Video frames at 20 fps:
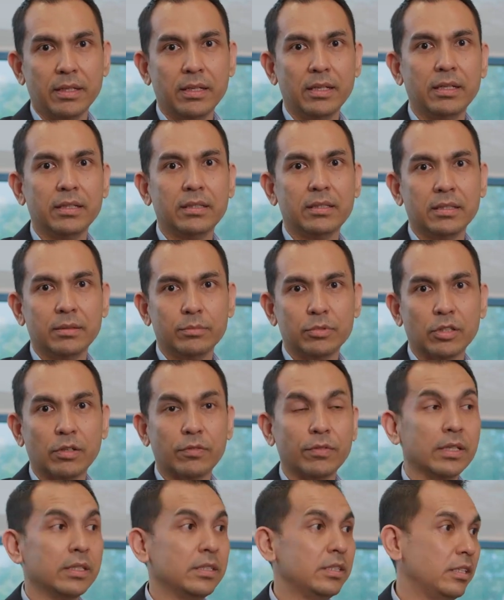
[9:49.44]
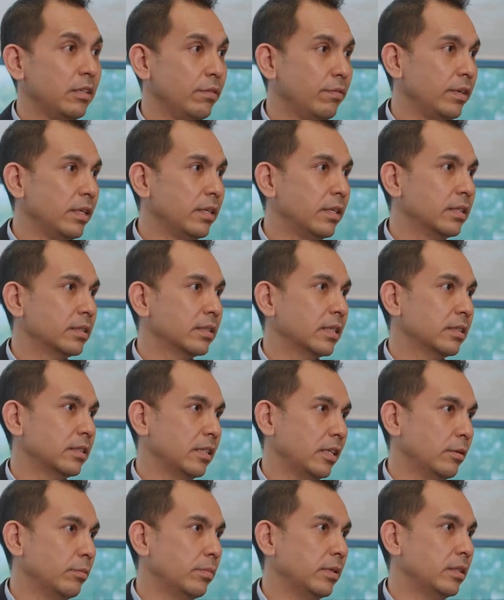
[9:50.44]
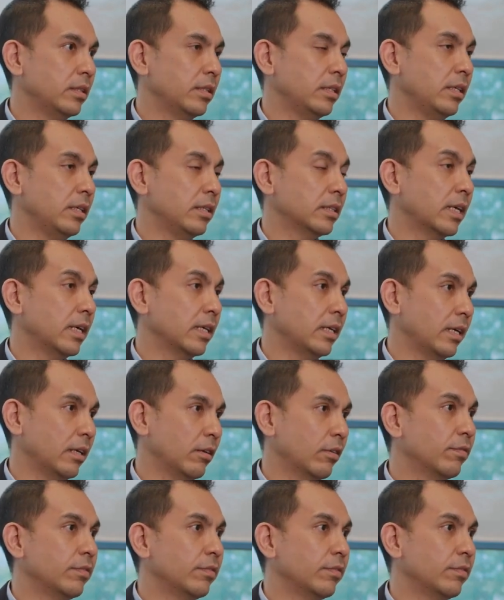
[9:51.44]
in terms of achieving the sustainability target